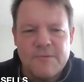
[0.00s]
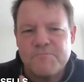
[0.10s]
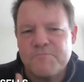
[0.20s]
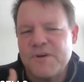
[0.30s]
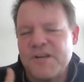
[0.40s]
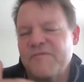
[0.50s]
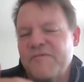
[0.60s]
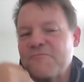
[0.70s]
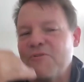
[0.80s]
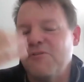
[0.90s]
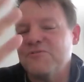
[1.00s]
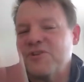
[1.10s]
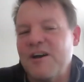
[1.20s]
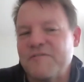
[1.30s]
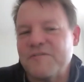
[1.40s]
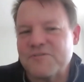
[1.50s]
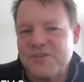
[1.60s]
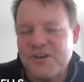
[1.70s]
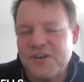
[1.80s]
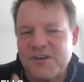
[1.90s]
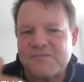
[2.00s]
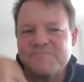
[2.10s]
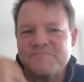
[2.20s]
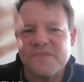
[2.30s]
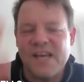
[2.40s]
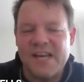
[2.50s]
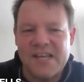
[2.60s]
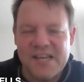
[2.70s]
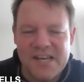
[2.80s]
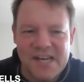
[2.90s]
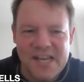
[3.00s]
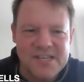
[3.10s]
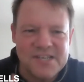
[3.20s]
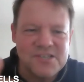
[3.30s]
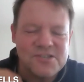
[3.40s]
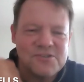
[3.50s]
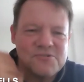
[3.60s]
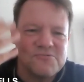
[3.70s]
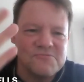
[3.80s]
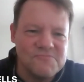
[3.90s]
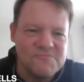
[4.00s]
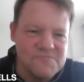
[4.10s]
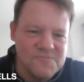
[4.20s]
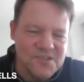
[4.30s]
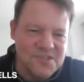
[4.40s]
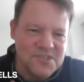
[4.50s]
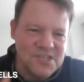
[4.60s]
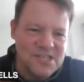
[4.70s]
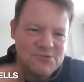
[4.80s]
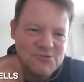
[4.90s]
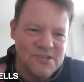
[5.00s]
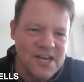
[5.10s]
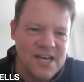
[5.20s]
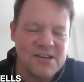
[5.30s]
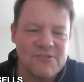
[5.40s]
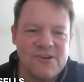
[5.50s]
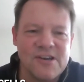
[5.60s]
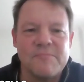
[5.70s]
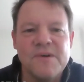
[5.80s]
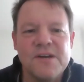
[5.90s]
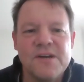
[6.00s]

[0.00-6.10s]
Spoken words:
but if it rolls off your tongue and it connects to the seed tree diagram,